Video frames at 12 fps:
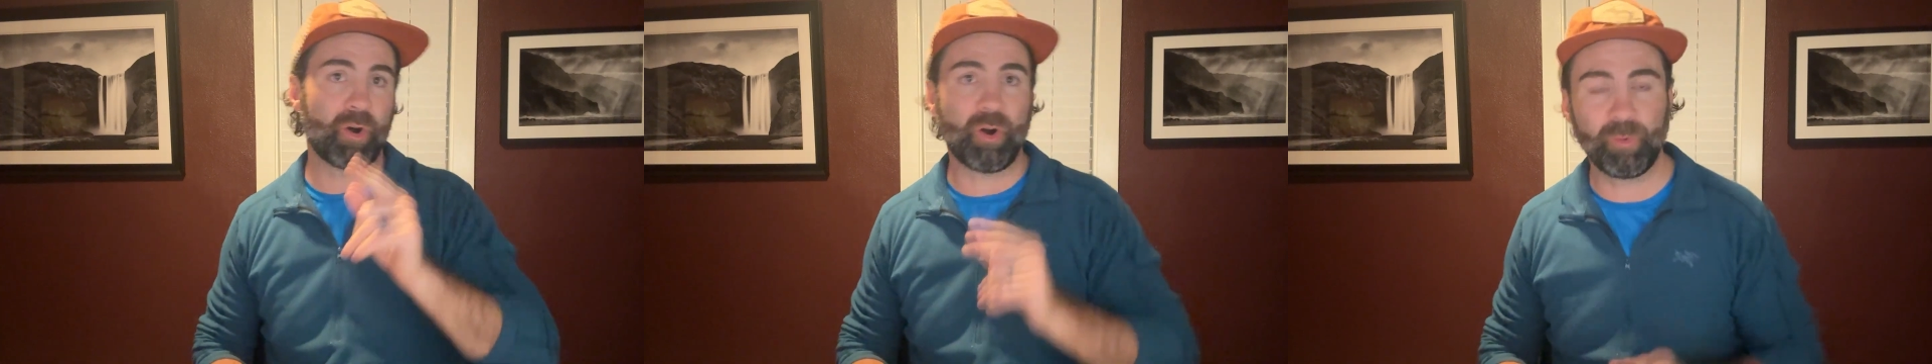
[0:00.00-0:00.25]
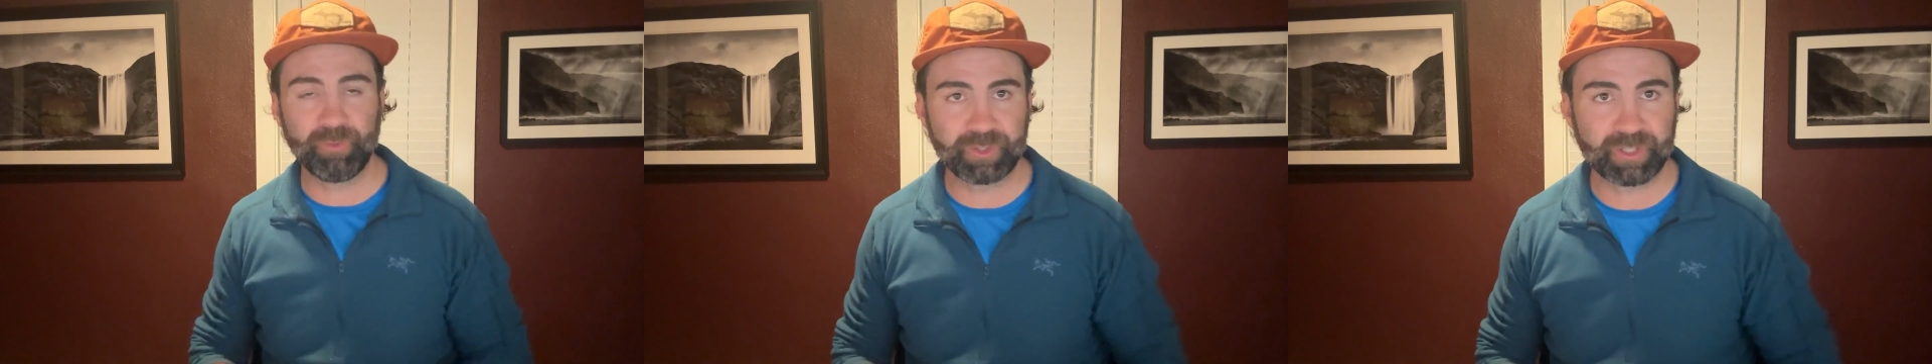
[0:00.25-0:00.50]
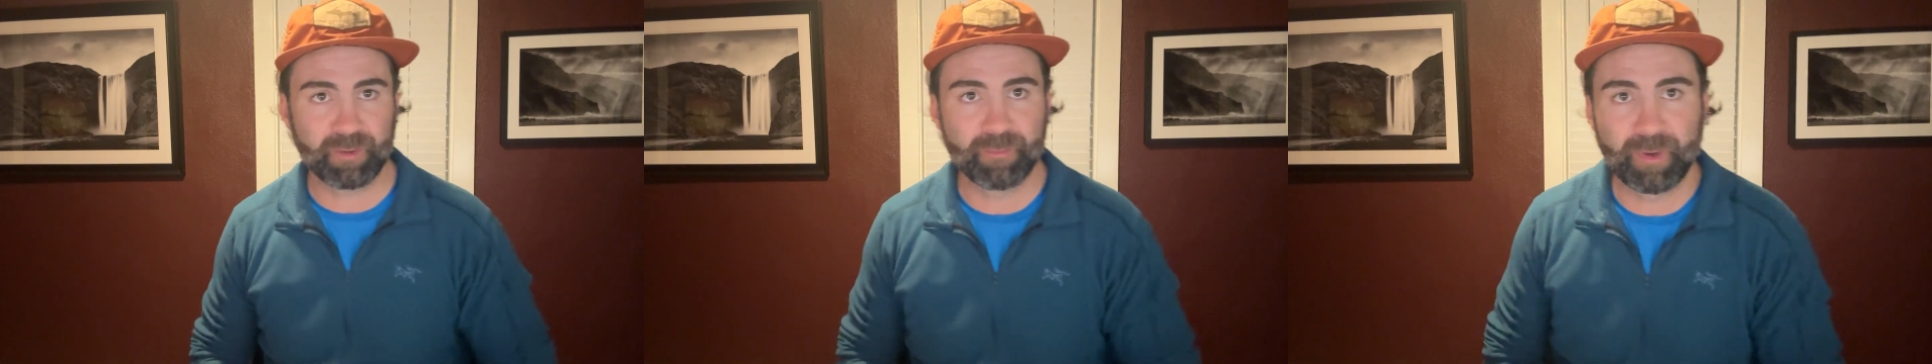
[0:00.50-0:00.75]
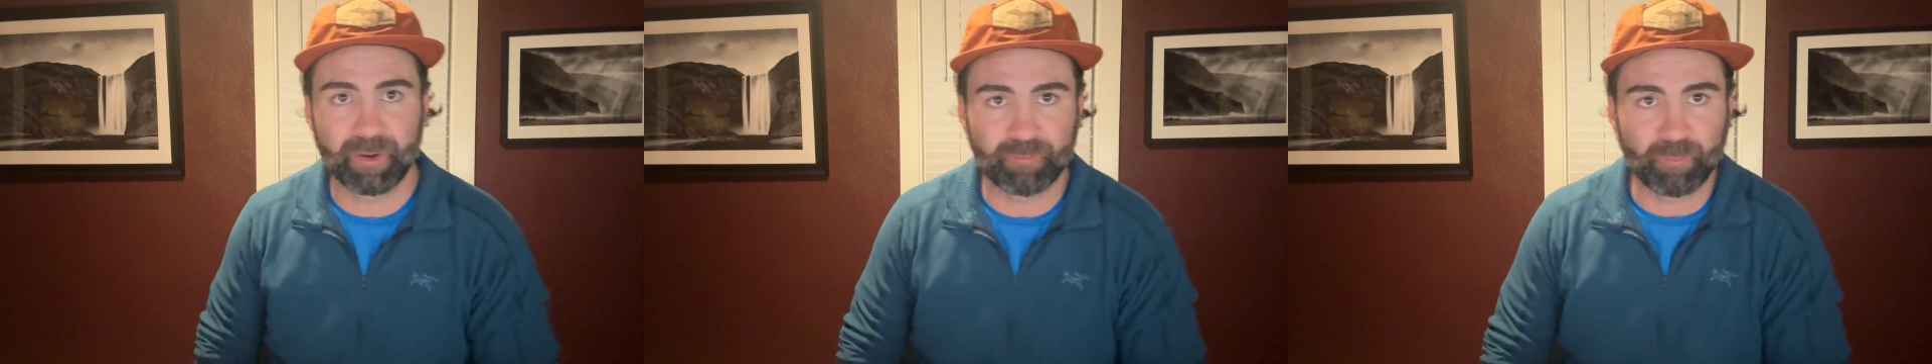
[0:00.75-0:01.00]
all with the same
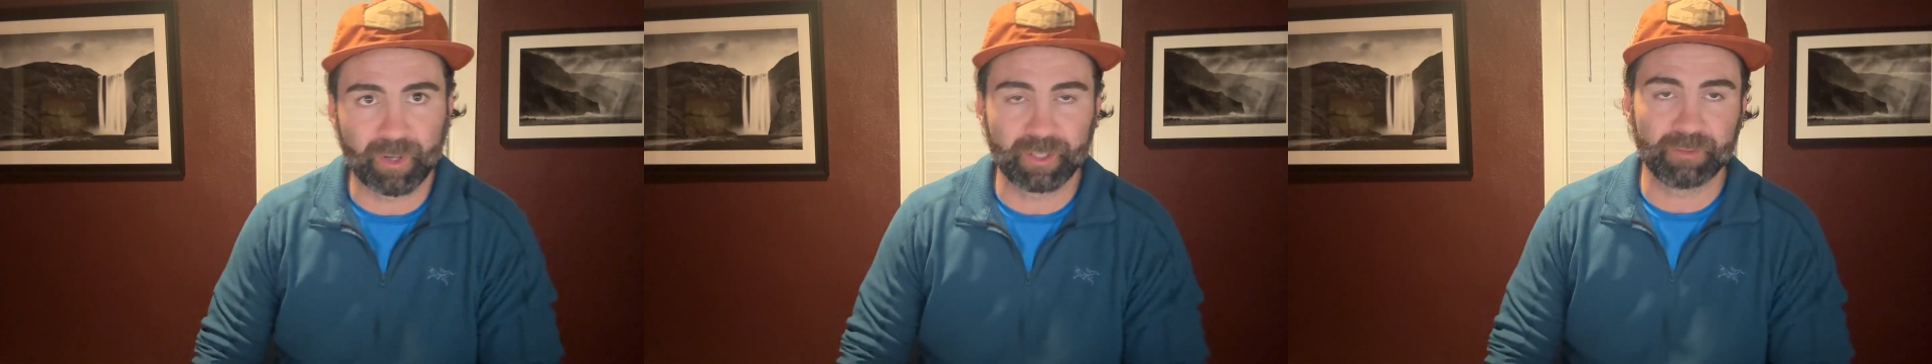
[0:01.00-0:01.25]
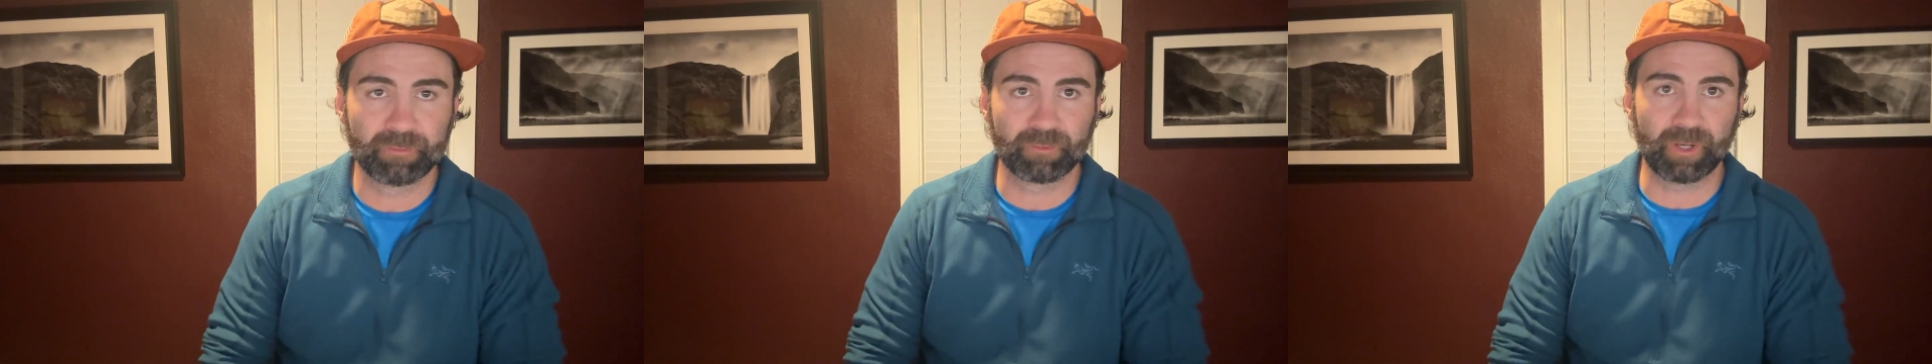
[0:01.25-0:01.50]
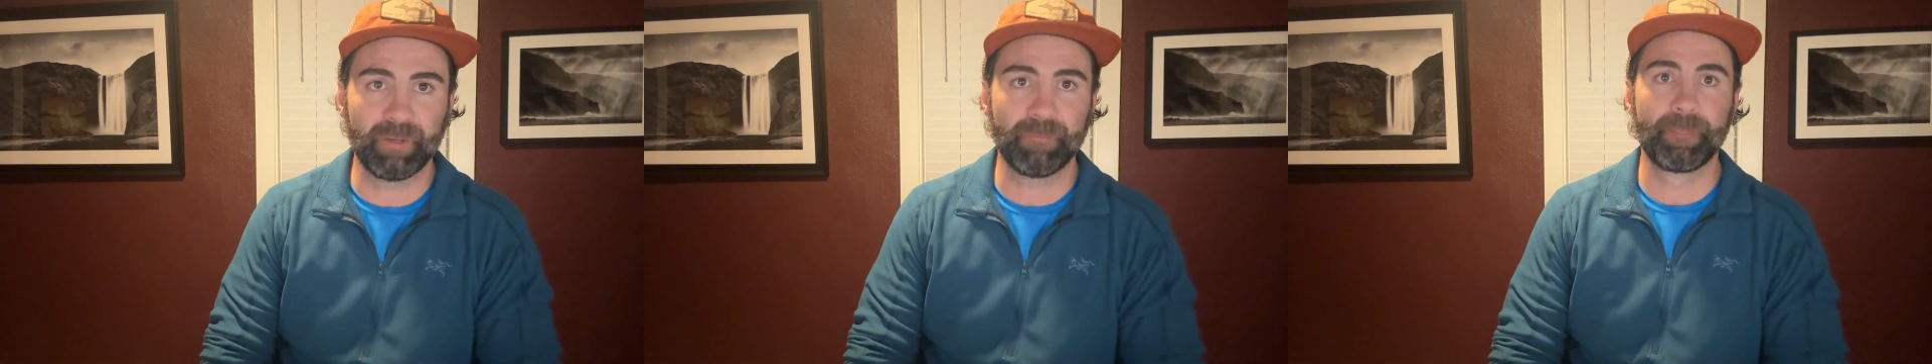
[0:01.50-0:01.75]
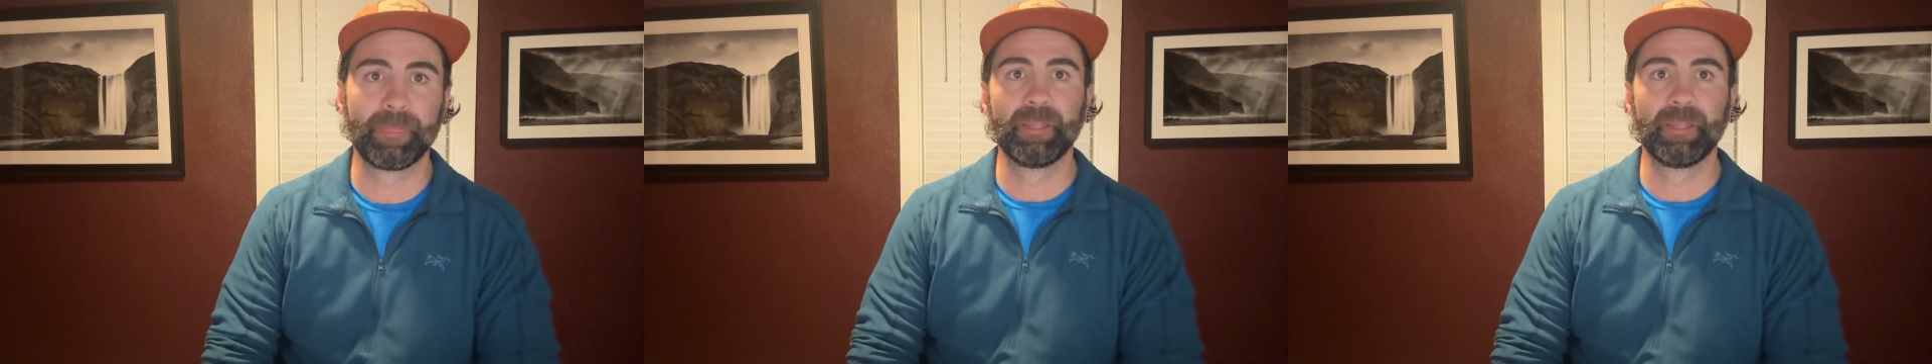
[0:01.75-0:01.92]
amount of money, right?